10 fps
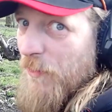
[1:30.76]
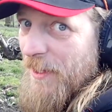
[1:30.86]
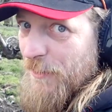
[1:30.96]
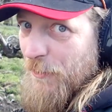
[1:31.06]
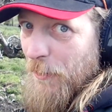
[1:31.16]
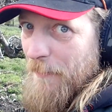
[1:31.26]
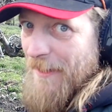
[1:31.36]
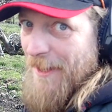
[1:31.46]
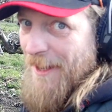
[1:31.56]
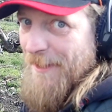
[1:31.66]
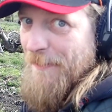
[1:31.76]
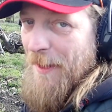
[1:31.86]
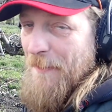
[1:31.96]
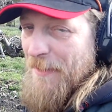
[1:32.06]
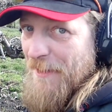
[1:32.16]
This got my heart
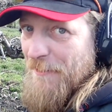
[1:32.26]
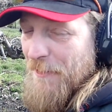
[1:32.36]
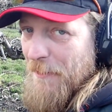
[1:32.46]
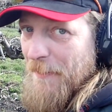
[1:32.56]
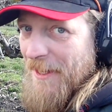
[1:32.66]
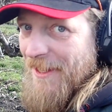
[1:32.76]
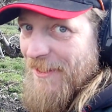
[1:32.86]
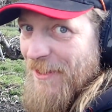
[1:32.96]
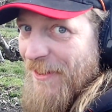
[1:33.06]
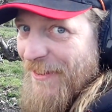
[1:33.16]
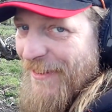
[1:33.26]
pumping for a minute.